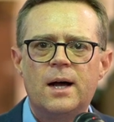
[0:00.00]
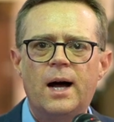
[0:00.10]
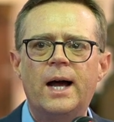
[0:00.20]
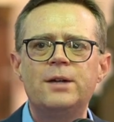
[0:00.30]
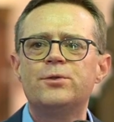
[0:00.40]

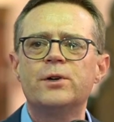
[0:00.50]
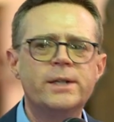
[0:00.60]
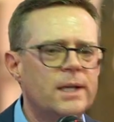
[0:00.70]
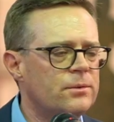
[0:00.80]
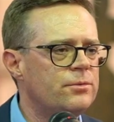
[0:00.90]
I
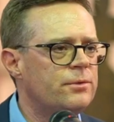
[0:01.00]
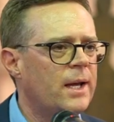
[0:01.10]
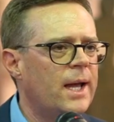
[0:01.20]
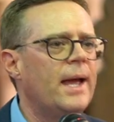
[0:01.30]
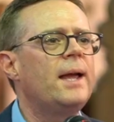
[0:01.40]

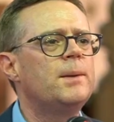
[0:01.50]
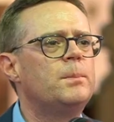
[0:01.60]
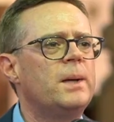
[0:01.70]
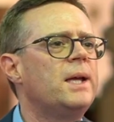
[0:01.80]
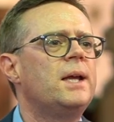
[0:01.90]
forgive A,
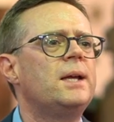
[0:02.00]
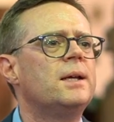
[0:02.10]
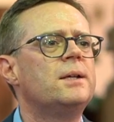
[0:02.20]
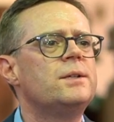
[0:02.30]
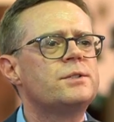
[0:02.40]
B,
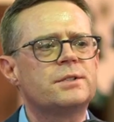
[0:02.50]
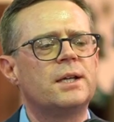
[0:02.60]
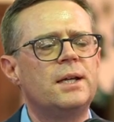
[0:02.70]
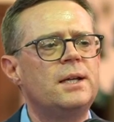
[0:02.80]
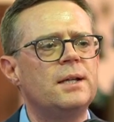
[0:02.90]

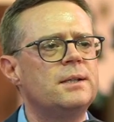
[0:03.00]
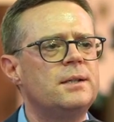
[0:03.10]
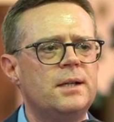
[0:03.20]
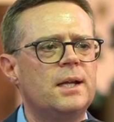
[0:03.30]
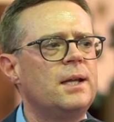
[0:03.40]
C,
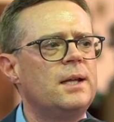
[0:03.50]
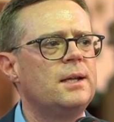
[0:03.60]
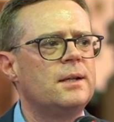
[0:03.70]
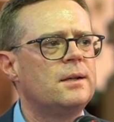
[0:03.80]
D.